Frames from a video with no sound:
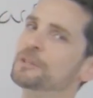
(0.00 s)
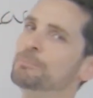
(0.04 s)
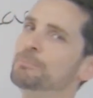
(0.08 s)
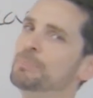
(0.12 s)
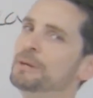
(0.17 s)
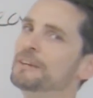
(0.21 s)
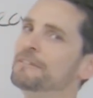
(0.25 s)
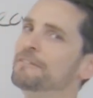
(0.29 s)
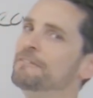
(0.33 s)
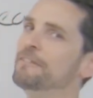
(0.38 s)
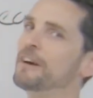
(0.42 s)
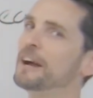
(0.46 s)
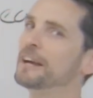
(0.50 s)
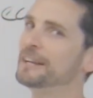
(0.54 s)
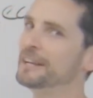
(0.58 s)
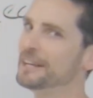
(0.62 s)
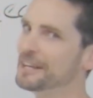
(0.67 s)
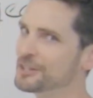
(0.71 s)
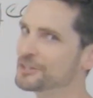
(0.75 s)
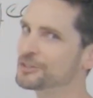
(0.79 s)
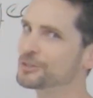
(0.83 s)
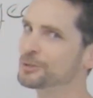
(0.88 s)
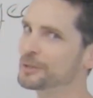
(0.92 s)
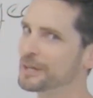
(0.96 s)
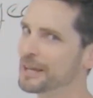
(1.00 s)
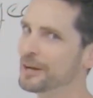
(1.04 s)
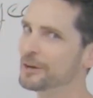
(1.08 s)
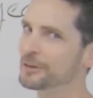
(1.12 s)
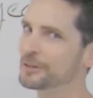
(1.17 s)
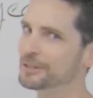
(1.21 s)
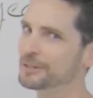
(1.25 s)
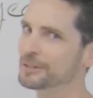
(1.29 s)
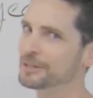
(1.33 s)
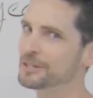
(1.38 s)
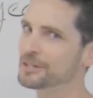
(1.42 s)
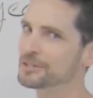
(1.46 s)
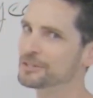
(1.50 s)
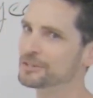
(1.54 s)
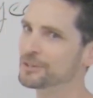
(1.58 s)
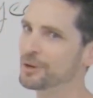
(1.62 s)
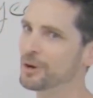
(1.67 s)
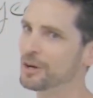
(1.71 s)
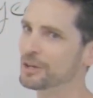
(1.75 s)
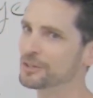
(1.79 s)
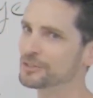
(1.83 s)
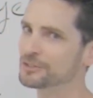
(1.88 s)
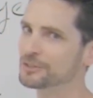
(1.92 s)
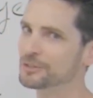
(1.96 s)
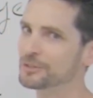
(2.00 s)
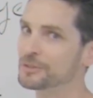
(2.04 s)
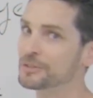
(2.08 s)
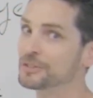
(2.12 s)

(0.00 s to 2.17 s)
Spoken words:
big financial calculation also.